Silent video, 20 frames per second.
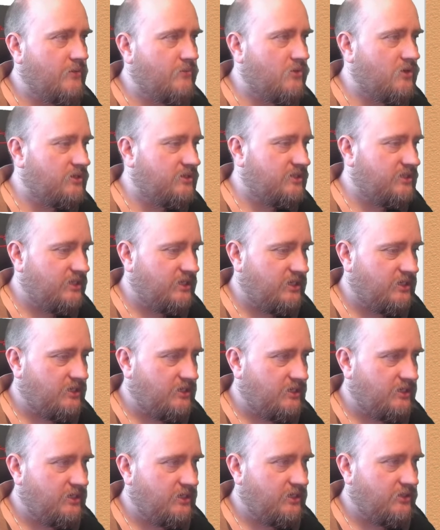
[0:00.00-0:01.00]
more thing.
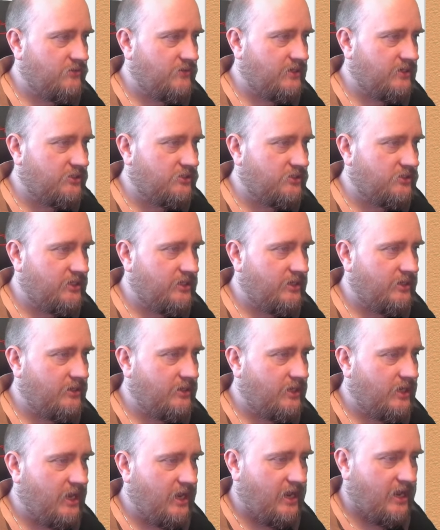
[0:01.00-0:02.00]
I need to actually
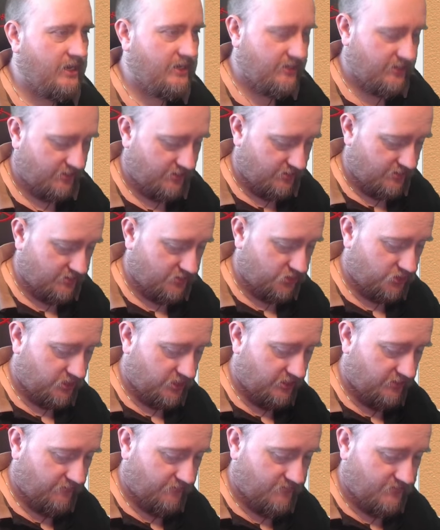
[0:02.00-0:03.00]
add a
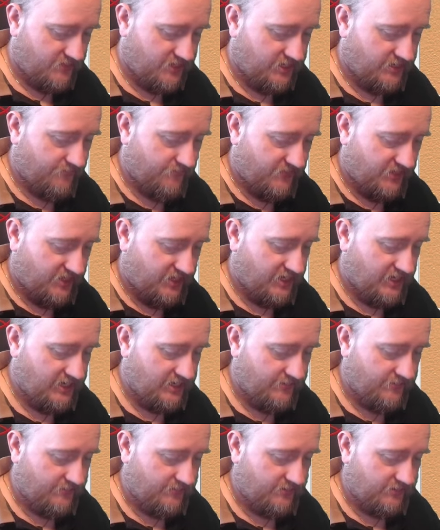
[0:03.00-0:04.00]
sheet on my rail
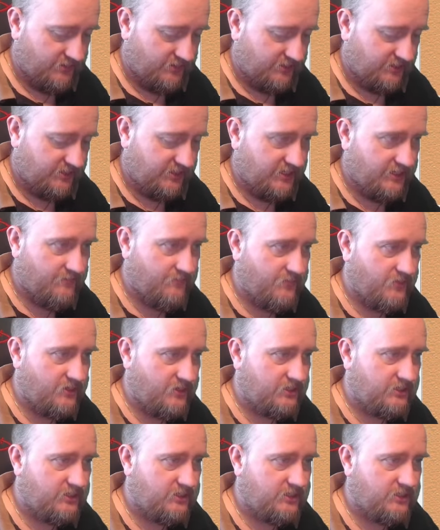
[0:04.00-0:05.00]

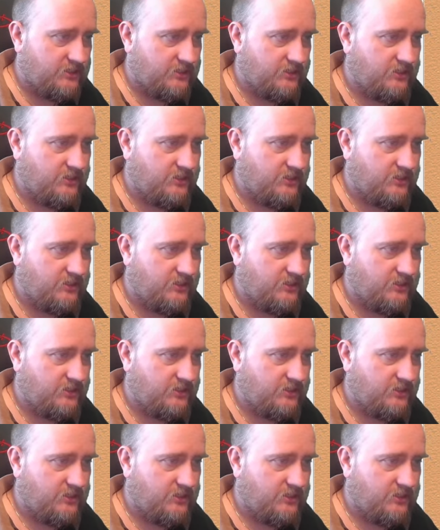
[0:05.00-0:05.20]
sleepers.